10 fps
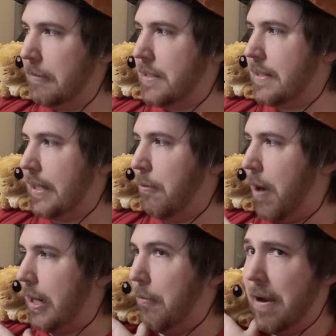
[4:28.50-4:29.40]
we're just gonna
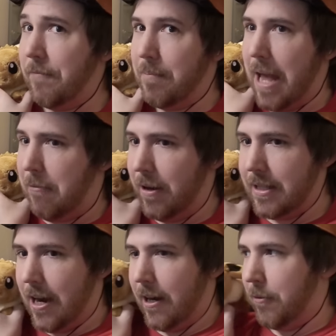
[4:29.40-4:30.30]
walk away from that
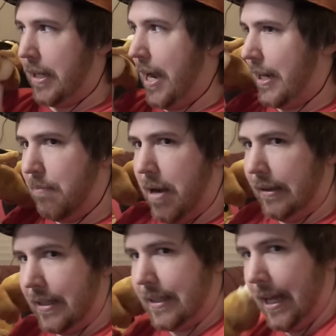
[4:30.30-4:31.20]
one there. Okay, come
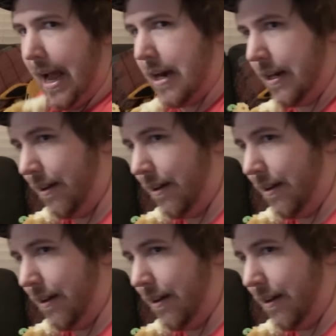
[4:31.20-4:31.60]
on, let's get out of